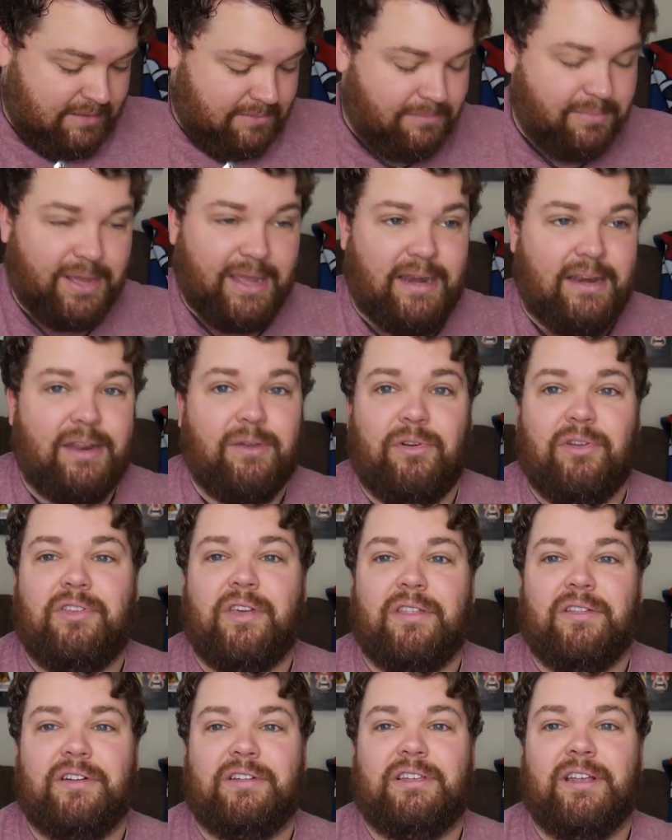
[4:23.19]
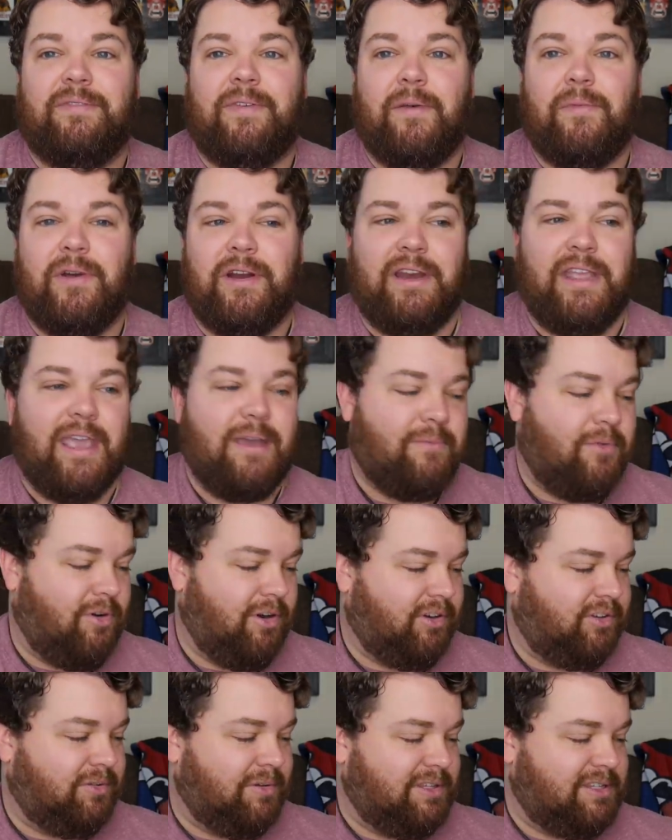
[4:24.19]
but there was other stuff I wanted to get
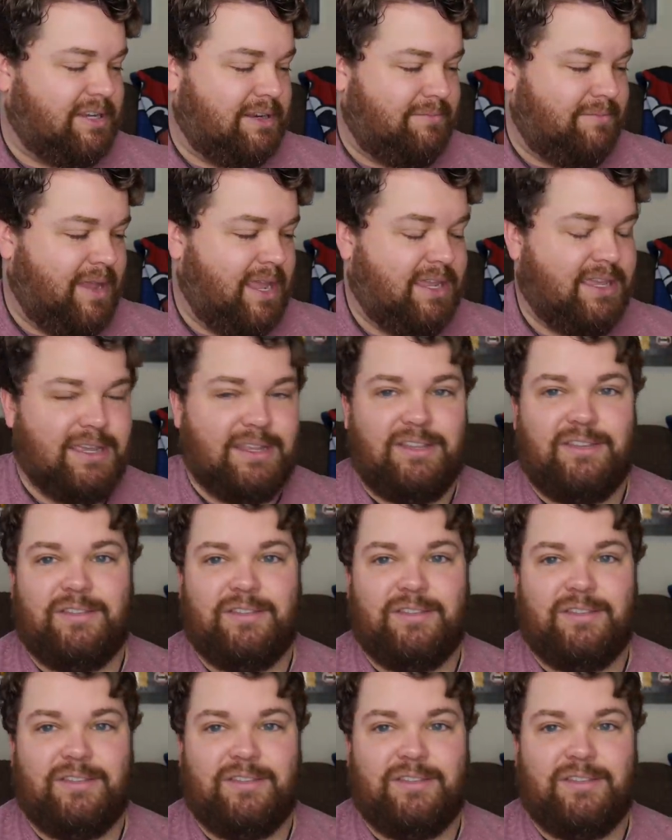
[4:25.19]
more, so it didn't make it.